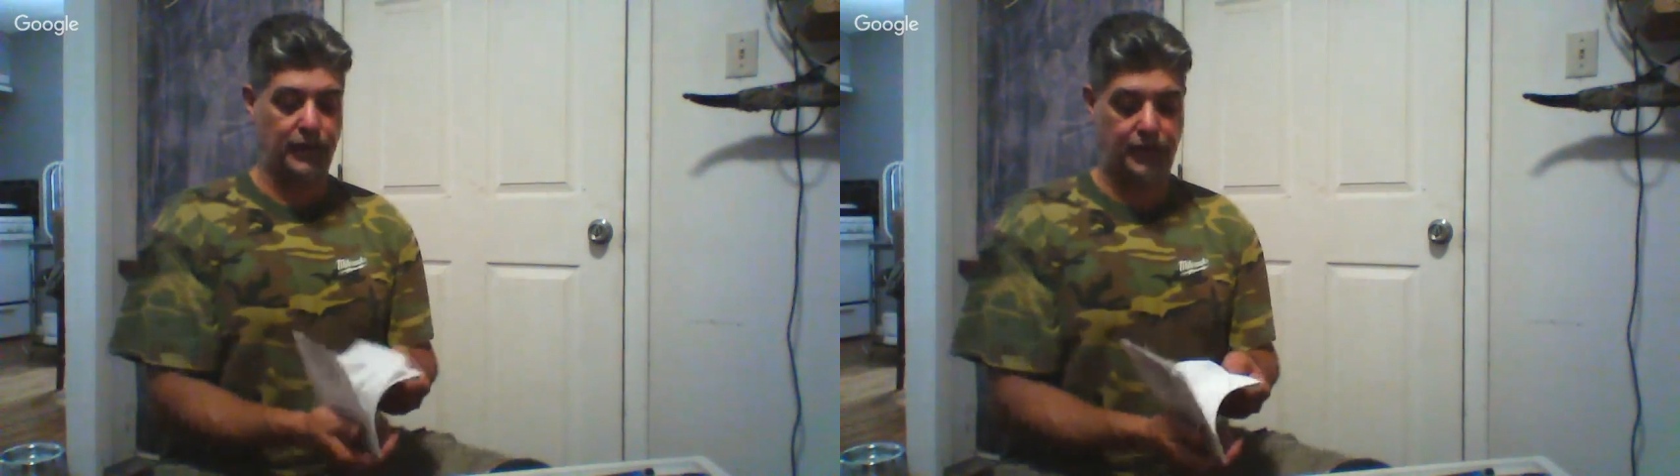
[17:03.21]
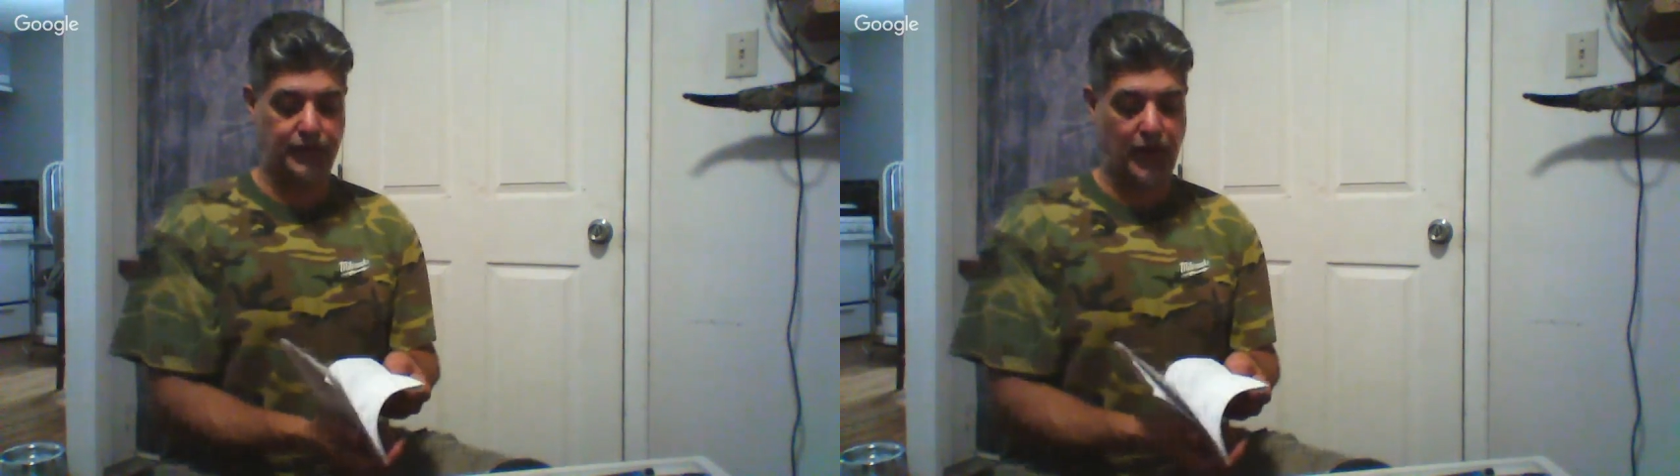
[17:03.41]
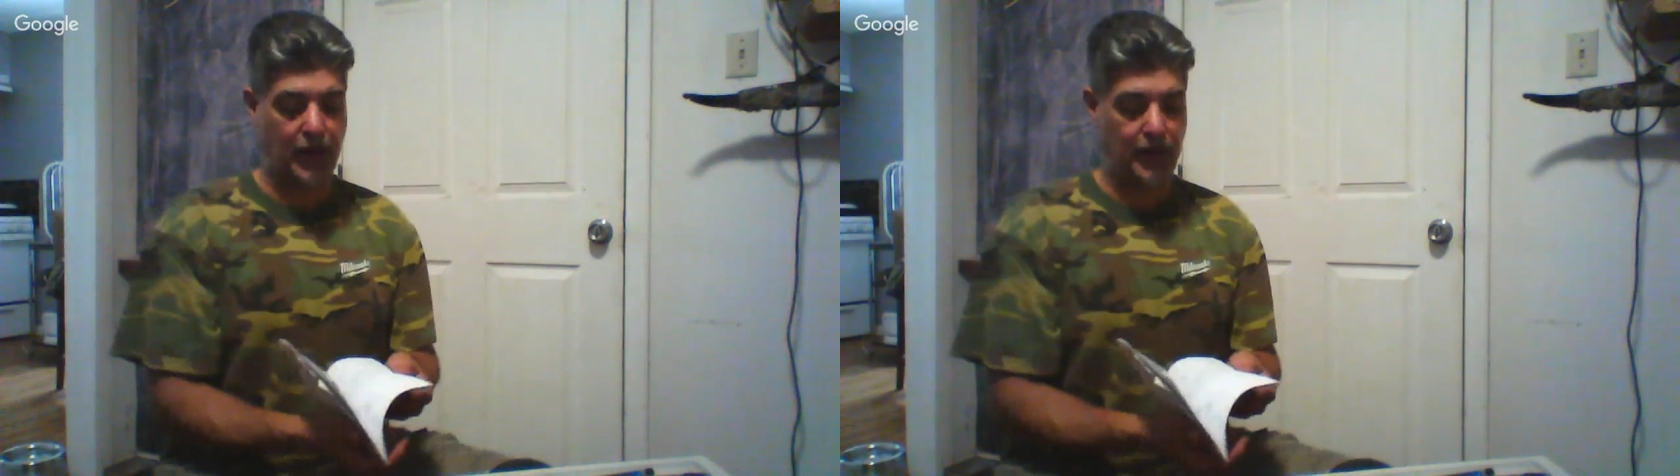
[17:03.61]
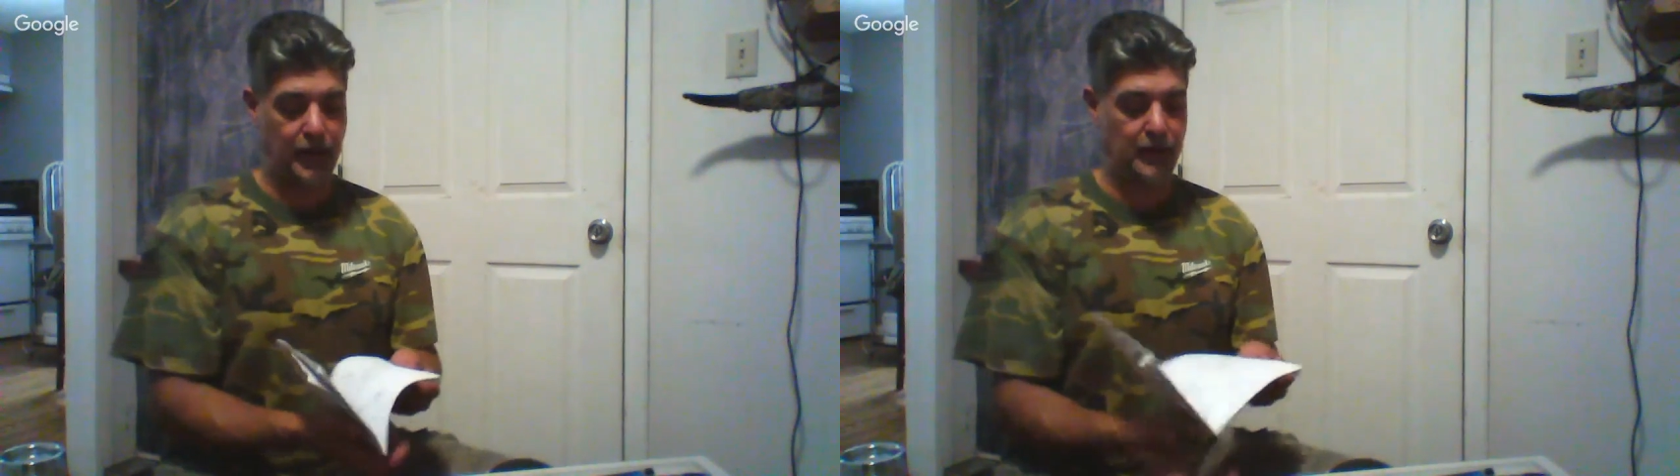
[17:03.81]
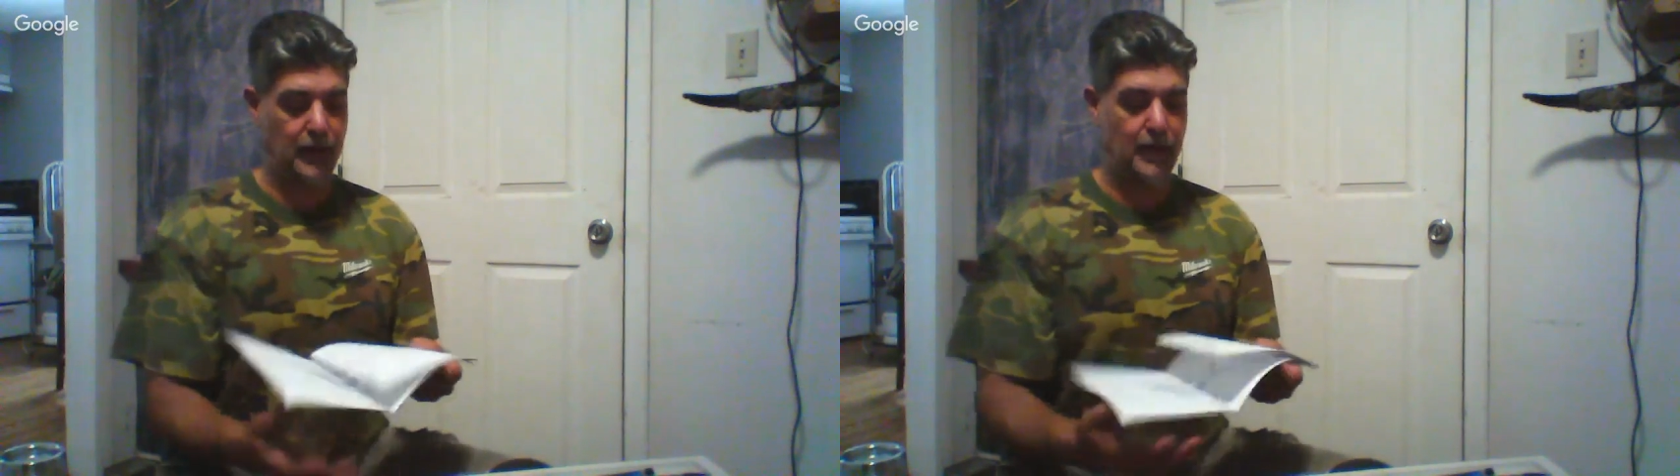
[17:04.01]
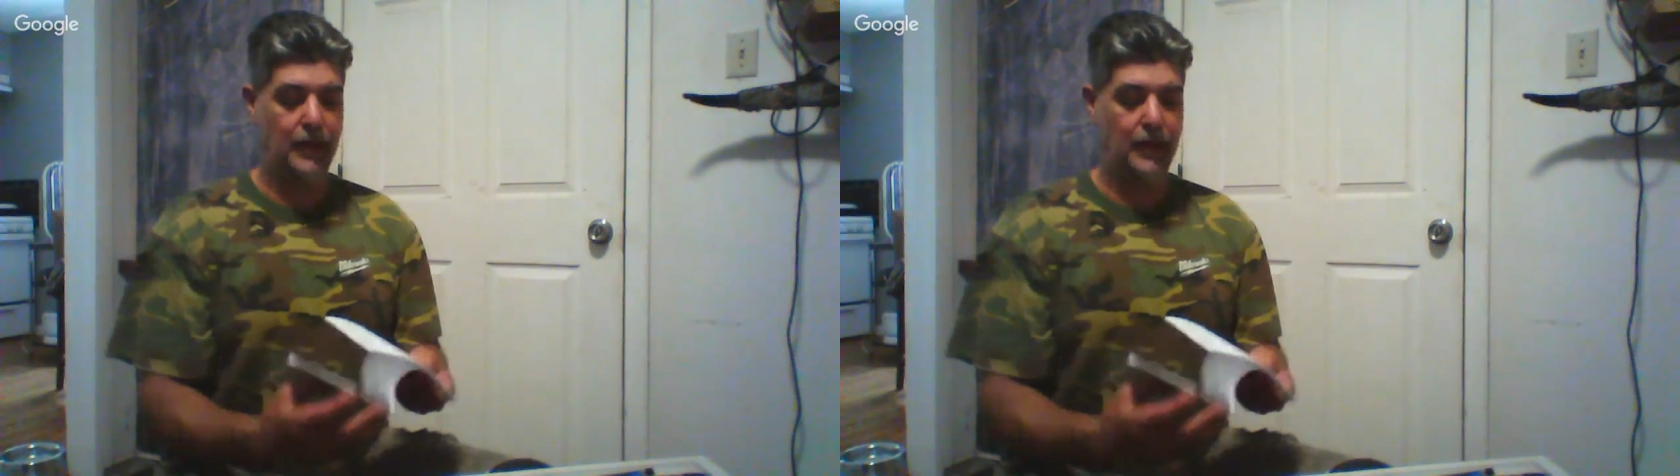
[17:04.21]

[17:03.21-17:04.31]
this entire,